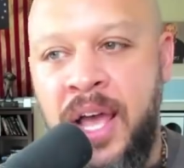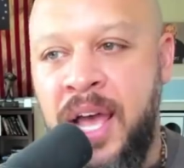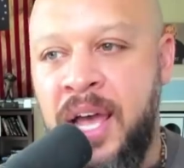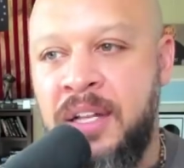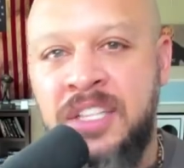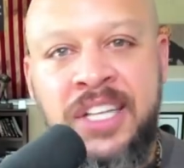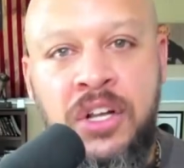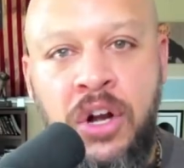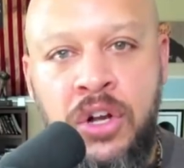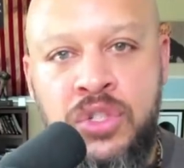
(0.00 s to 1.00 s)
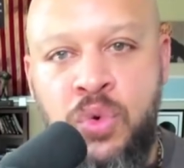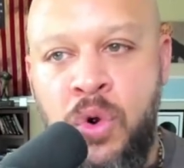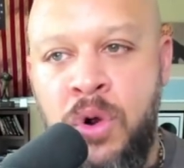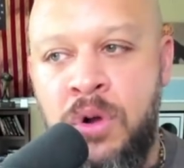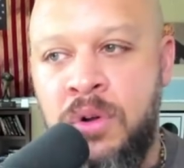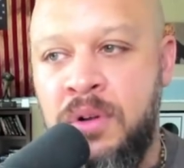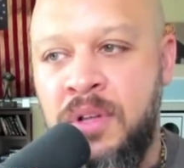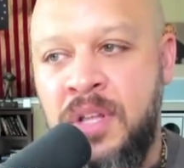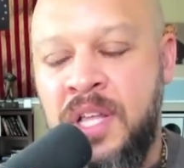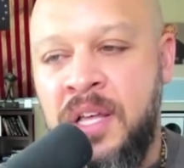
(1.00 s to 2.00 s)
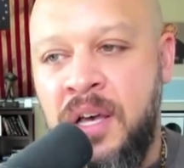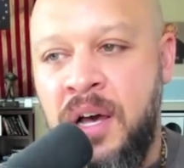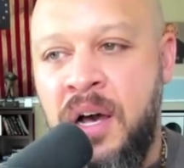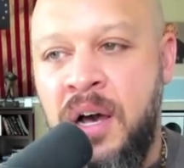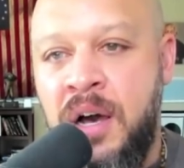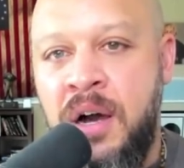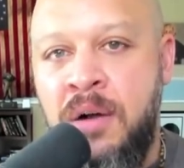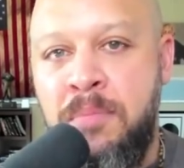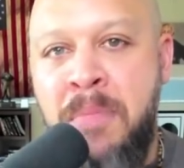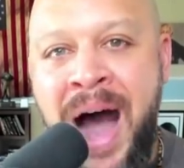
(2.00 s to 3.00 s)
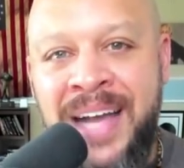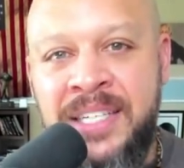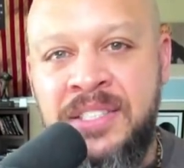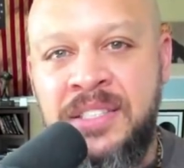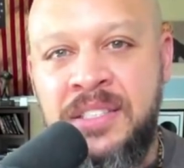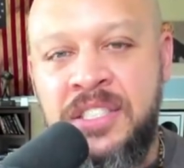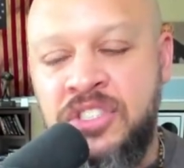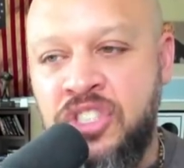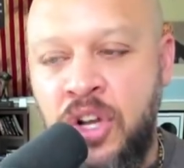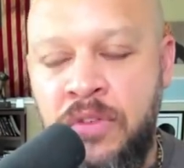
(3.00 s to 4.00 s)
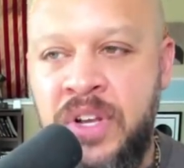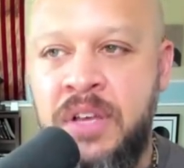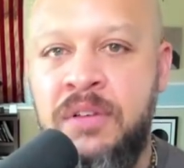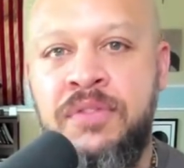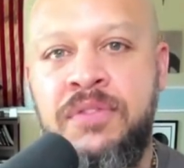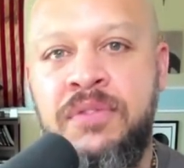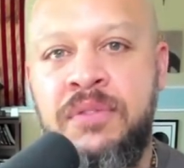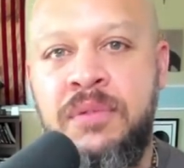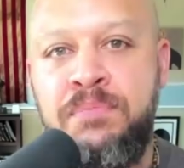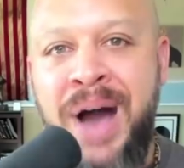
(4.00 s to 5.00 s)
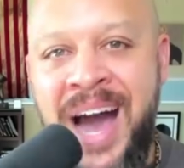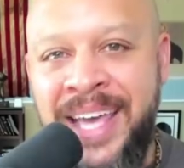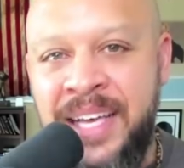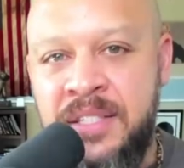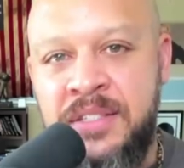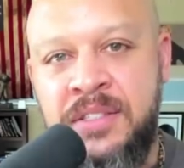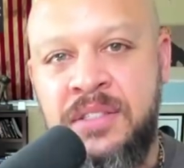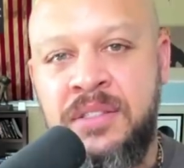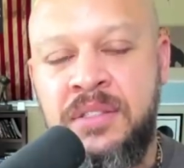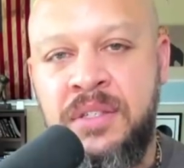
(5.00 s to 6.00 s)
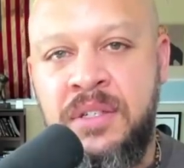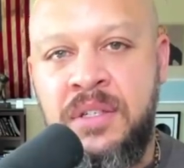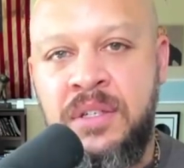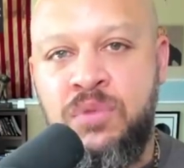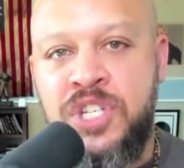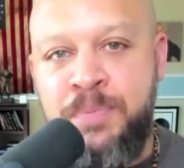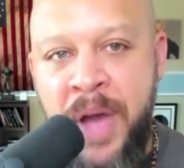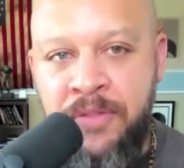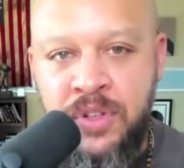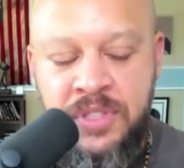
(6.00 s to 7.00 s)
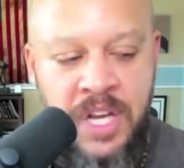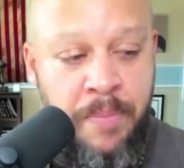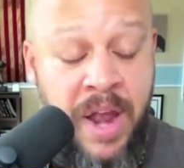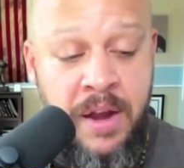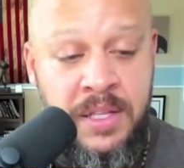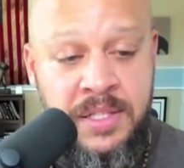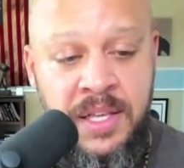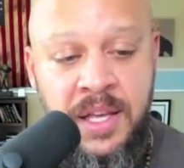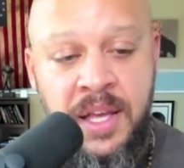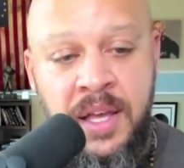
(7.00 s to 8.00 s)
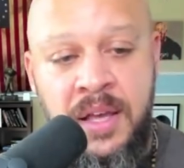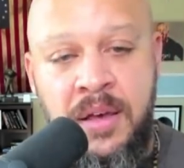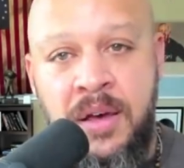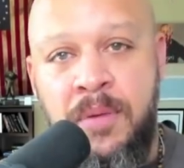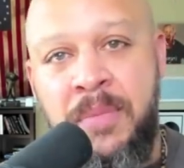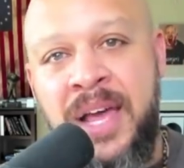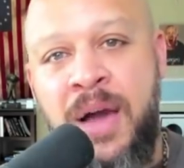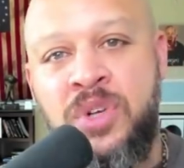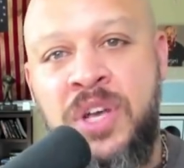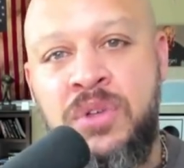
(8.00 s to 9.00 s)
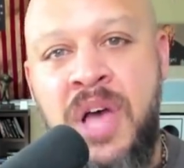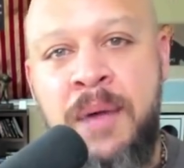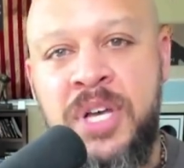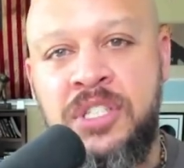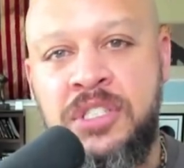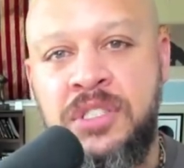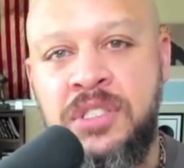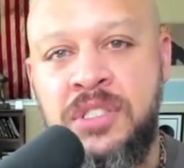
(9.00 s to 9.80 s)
and the little girls were, uh, modest, conservative, pious, respectful to their parents. Man, I wish I was Amish.